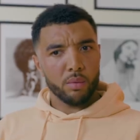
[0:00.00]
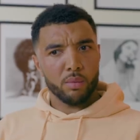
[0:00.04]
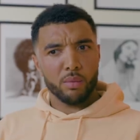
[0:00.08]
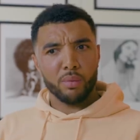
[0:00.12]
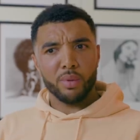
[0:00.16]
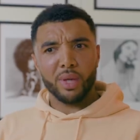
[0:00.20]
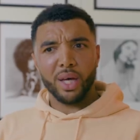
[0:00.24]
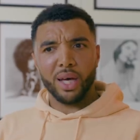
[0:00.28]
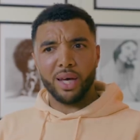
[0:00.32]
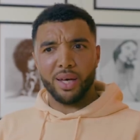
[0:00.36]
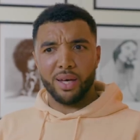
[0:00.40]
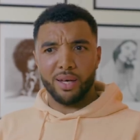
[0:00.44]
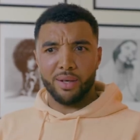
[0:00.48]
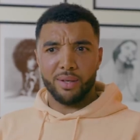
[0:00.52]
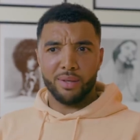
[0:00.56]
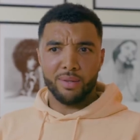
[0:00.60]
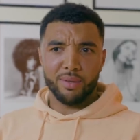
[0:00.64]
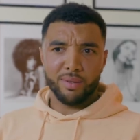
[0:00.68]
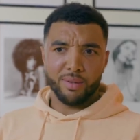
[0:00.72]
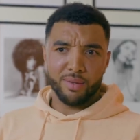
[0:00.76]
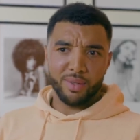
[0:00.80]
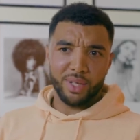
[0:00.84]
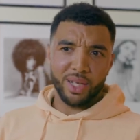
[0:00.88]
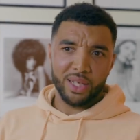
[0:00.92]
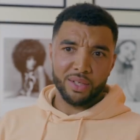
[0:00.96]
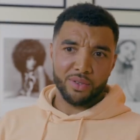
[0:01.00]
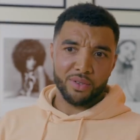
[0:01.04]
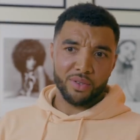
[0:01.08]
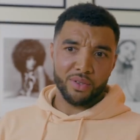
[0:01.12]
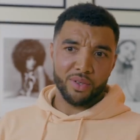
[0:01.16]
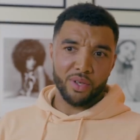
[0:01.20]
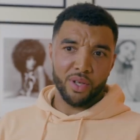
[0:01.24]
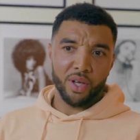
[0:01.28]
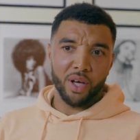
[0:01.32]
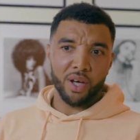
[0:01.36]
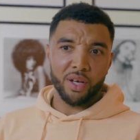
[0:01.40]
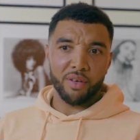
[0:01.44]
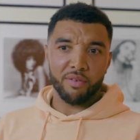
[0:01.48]
Yeah. That's
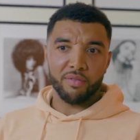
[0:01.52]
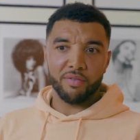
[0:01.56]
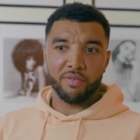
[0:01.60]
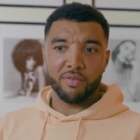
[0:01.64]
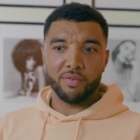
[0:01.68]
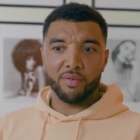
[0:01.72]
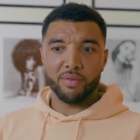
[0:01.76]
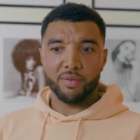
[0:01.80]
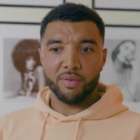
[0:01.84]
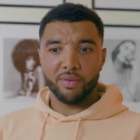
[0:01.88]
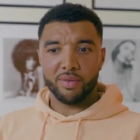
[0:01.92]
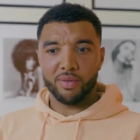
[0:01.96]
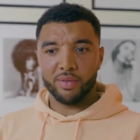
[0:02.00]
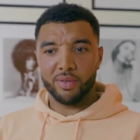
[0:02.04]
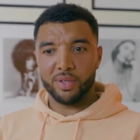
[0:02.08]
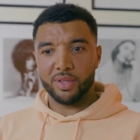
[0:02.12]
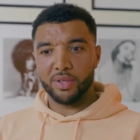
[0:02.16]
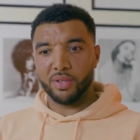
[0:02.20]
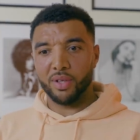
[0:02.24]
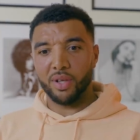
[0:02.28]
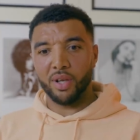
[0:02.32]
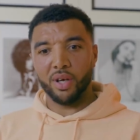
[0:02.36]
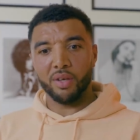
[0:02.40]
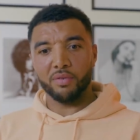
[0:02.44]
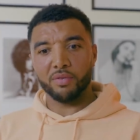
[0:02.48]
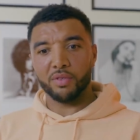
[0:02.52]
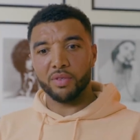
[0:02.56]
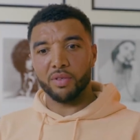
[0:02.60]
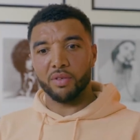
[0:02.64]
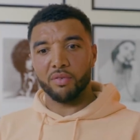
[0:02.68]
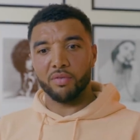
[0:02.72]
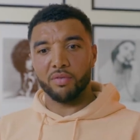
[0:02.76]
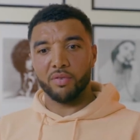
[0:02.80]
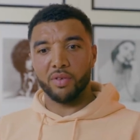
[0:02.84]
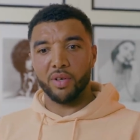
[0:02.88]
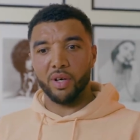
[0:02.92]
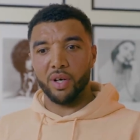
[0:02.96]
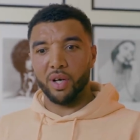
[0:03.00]
life. That's life stuff.
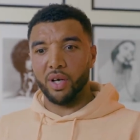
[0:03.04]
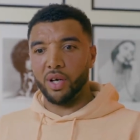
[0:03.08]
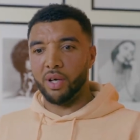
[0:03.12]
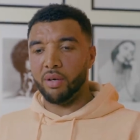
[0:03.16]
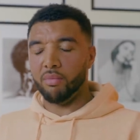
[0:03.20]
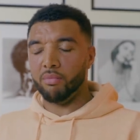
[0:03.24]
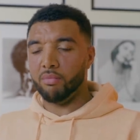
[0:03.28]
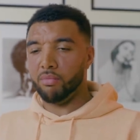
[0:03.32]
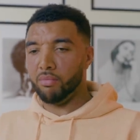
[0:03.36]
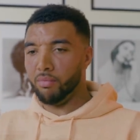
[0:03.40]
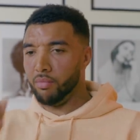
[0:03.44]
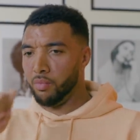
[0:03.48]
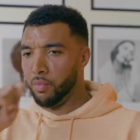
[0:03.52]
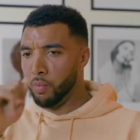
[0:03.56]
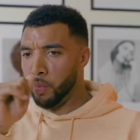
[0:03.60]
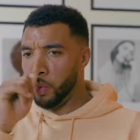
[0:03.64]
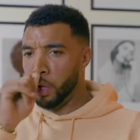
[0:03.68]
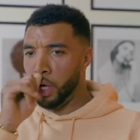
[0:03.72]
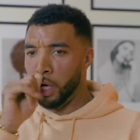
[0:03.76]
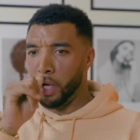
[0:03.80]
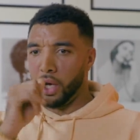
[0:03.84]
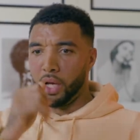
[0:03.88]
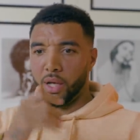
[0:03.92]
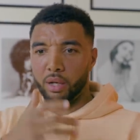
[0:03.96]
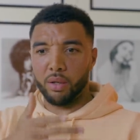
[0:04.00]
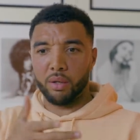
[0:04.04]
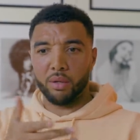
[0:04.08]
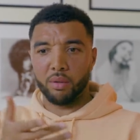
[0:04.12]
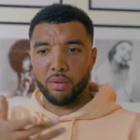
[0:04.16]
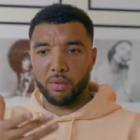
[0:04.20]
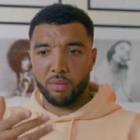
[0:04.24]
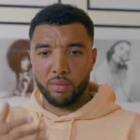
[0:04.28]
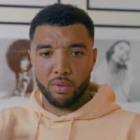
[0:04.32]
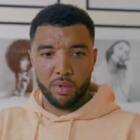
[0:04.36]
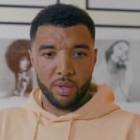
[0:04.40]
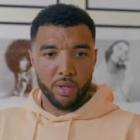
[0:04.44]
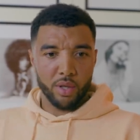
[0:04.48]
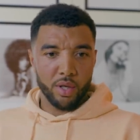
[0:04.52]
When I
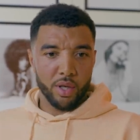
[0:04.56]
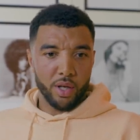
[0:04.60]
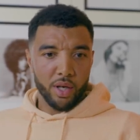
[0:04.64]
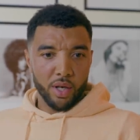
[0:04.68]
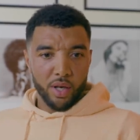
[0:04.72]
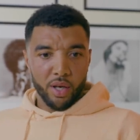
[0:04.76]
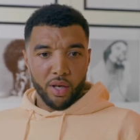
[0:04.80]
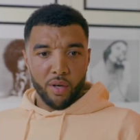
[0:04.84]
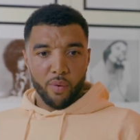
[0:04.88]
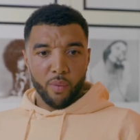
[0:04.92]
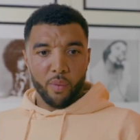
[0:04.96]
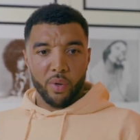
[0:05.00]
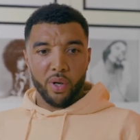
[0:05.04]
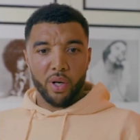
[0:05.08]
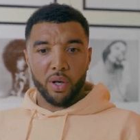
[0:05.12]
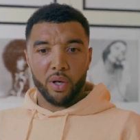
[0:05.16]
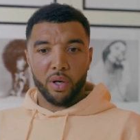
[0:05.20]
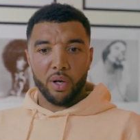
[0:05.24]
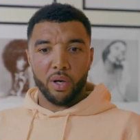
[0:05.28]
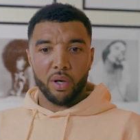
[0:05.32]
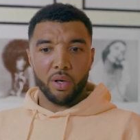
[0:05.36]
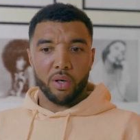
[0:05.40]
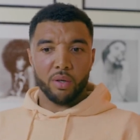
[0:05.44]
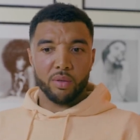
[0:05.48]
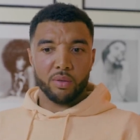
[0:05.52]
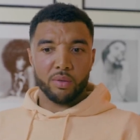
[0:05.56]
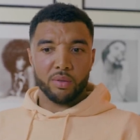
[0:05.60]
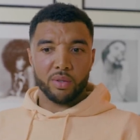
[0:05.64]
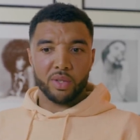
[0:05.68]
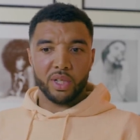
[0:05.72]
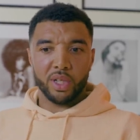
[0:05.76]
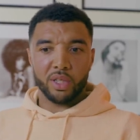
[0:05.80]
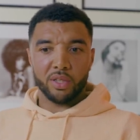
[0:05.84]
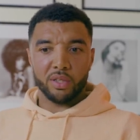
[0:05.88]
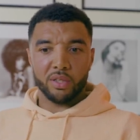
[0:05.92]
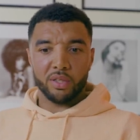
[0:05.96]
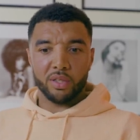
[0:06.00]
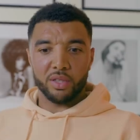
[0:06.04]
got
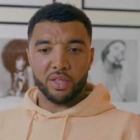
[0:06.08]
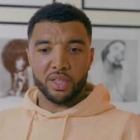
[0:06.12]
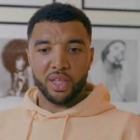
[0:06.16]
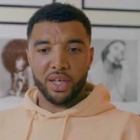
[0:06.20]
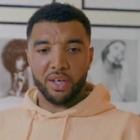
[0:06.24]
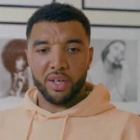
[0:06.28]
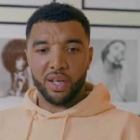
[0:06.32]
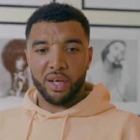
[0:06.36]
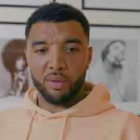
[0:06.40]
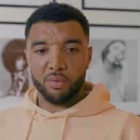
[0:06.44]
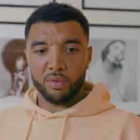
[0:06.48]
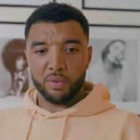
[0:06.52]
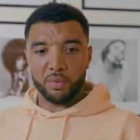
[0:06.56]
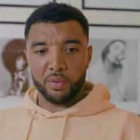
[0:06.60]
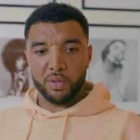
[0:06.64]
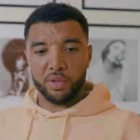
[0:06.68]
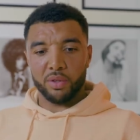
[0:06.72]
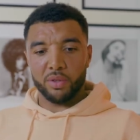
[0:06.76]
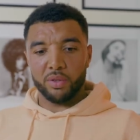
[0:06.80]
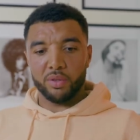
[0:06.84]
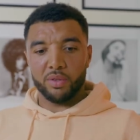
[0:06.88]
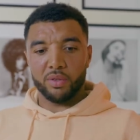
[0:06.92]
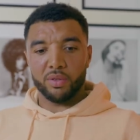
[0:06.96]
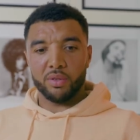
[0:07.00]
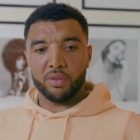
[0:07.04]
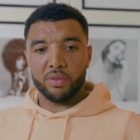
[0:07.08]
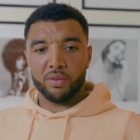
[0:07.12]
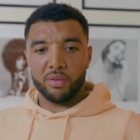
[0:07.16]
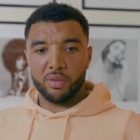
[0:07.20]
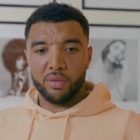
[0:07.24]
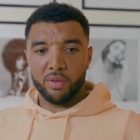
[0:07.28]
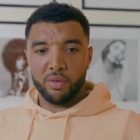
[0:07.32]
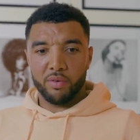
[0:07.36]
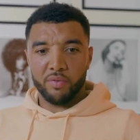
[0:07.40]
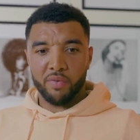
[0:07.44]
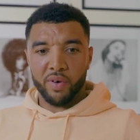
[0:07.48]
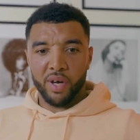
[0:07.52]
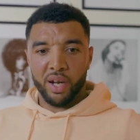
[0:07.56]
sentenced to jail, that was because
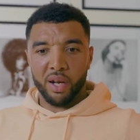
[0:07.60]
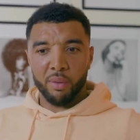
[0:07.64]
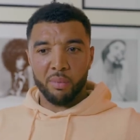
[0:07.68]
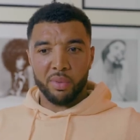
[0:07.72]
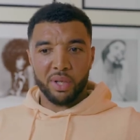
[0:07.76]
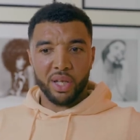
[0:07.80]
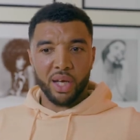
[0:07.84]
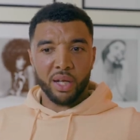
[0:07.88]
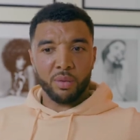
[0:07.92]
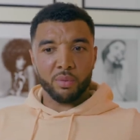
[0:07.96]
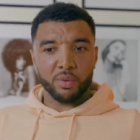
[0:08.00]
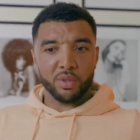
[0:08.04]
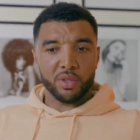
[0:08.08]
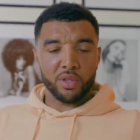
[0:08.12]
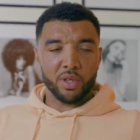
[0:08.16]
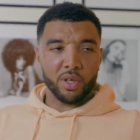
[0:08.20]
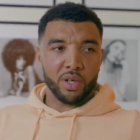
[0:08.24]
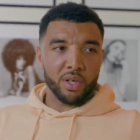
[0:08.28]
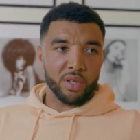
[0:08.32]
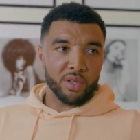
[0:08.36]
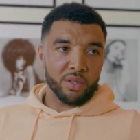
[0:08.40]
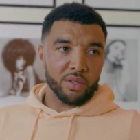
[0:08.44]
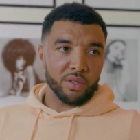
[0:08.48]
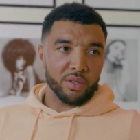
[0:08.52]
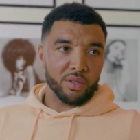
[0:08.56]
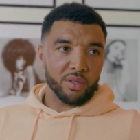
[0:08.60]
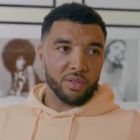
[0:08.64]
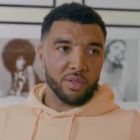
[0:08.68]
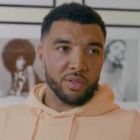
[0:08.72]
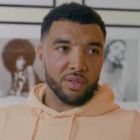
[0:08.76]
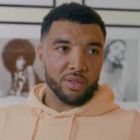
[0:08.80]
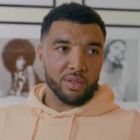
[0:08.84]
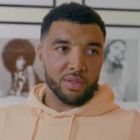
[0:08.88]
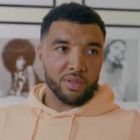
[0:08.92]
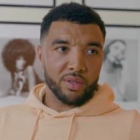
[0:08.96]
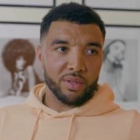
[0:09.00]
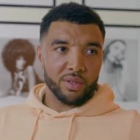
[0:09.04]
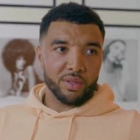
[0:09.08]
I found out my dad was dying.
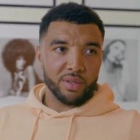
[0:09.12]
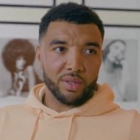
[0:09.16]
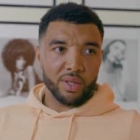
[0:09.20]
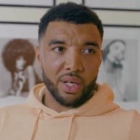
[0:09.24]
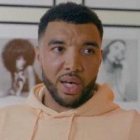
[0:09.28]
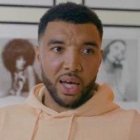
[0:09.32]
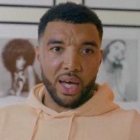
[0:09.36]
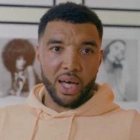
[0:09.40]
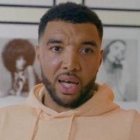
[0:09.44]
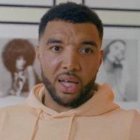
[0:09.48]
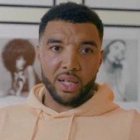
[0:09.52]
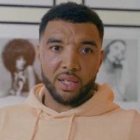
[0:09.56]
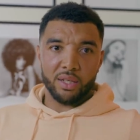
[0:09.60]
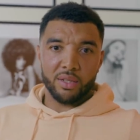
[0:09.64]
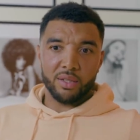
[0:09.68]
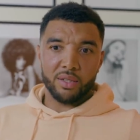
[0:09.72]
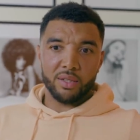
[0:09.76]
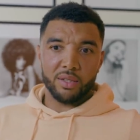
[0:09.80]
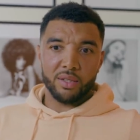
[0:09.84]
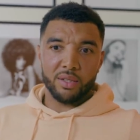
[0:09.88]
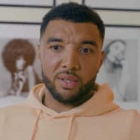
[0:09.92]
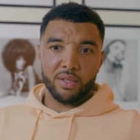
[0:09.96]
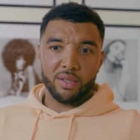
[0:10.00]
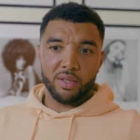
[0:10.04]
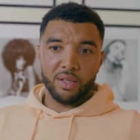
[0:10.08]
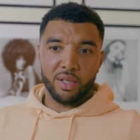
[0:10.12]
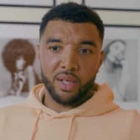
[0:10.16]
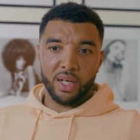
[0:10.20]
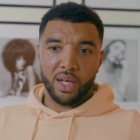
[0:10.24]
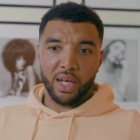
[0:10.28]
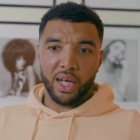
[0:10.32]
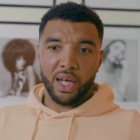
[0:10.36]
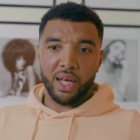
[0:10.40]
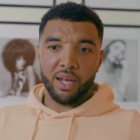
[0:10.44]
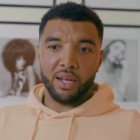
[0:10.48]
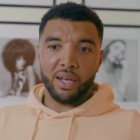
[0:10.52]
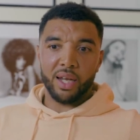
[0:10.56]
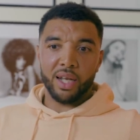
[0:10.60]
And
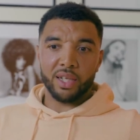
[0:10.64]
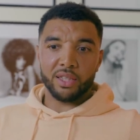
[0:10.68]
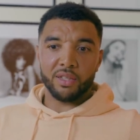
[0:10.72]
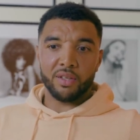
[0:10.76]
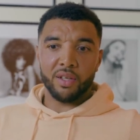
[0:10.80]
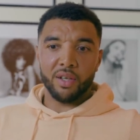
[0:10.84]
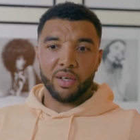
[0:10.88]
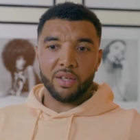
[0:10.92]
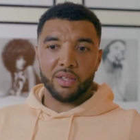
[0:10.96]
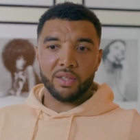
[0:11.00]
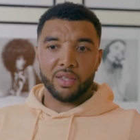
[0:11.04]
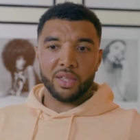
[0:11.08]
again, that's like